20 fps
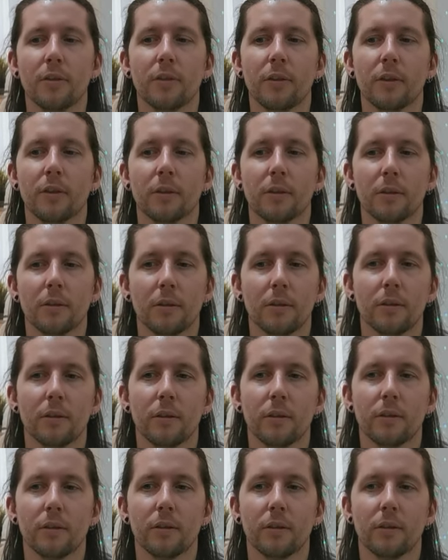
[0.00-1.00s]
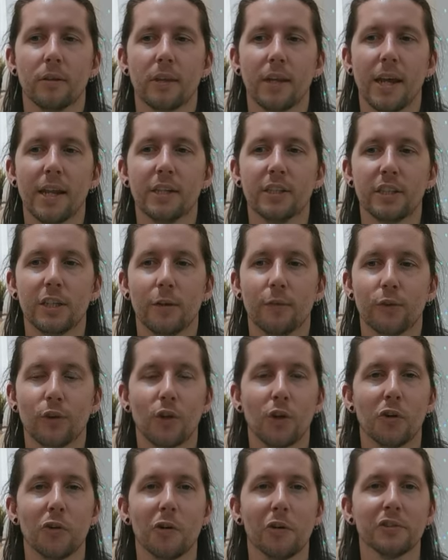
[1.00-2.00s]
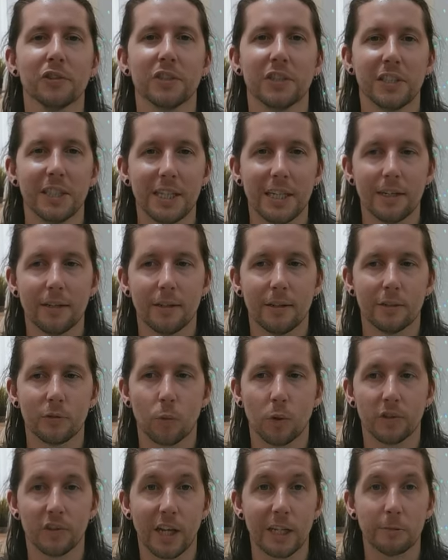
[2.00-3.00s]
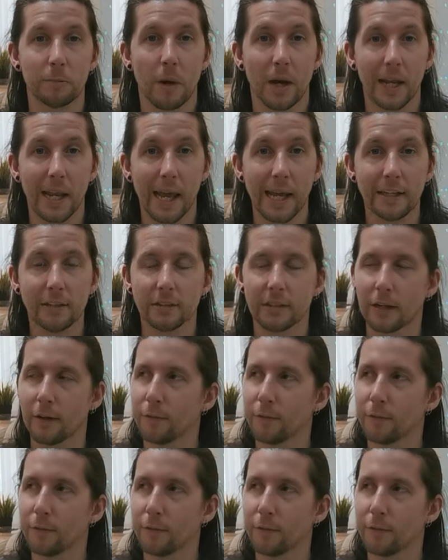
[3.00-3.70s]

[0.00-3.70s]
The energy of curiosity is what takes my legs.